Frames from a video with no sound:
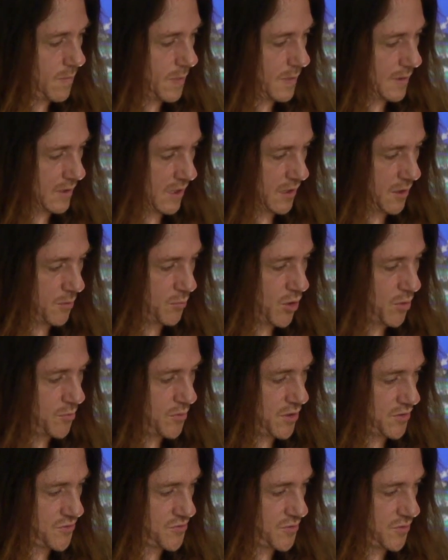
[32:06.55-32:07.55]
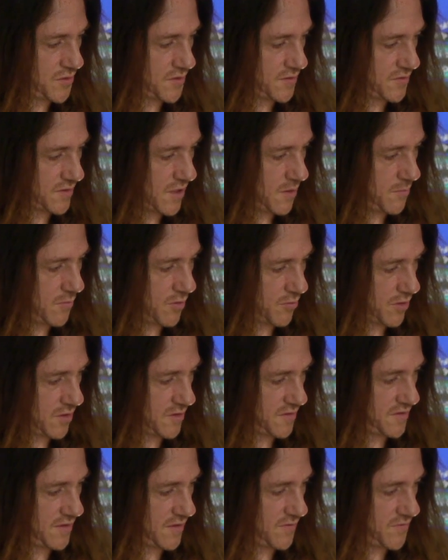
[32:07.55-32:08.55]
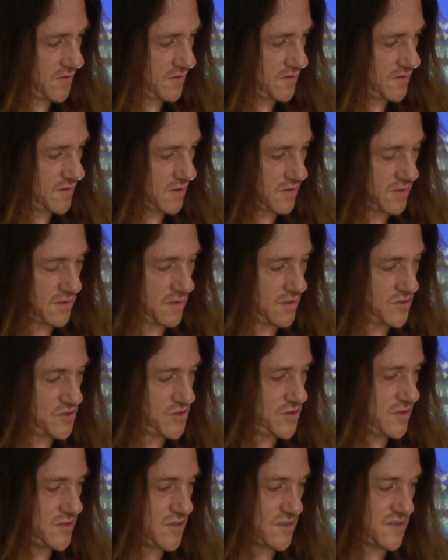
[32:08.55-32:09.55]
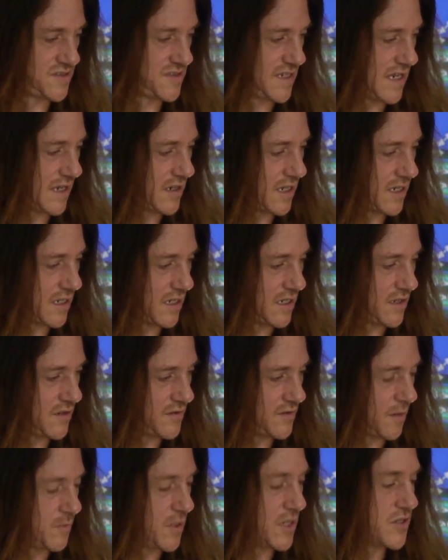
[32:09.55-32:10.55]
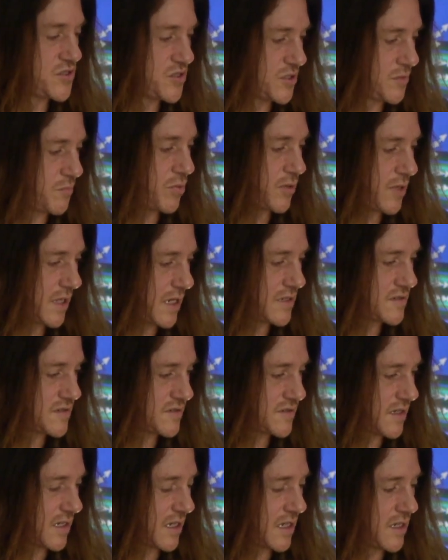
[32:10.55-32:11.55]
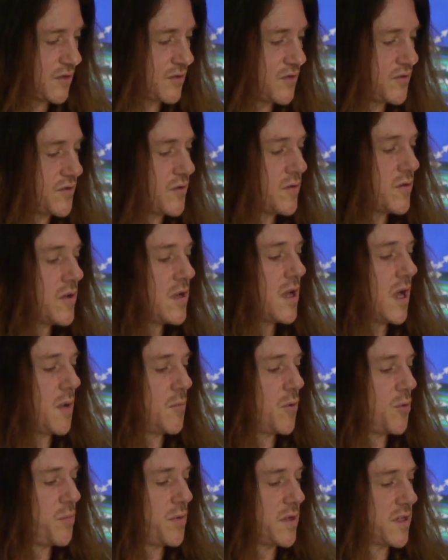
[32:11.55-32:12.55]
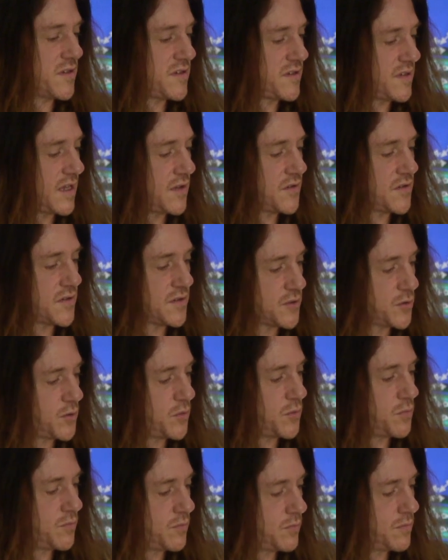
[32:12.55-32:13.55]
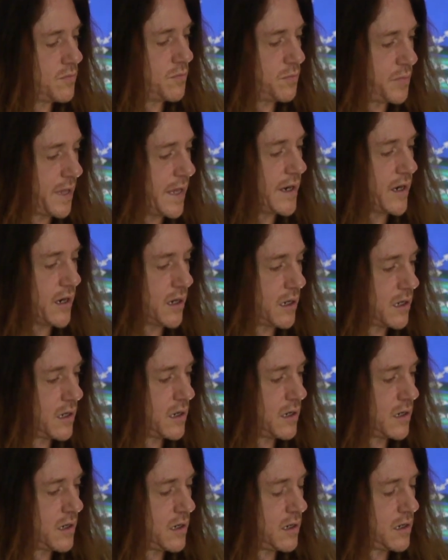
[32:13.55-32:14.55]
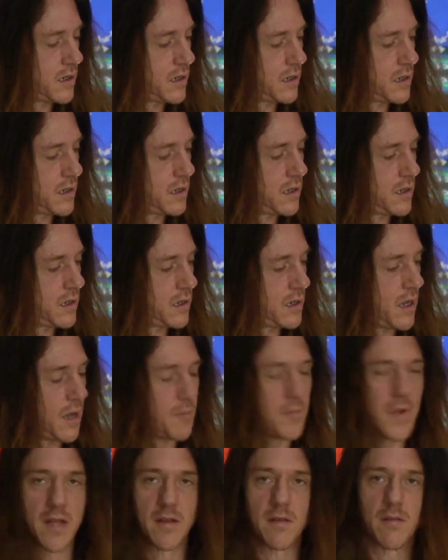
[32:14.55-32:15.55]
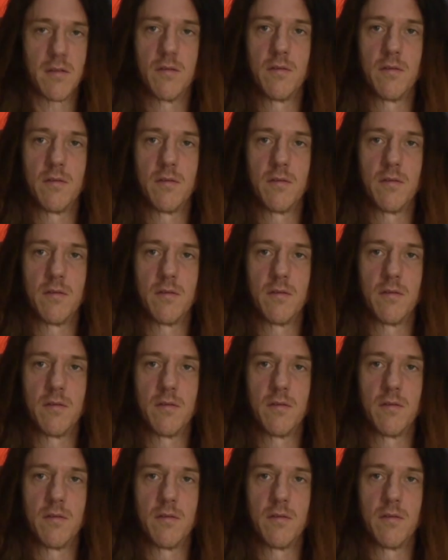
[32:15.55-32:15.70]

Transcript: Okay, the moment of truth is coming. We're going to see if this thing, it should just sound like it used, it should play just like it used to. I'm hoping it sounds a little better. I'm not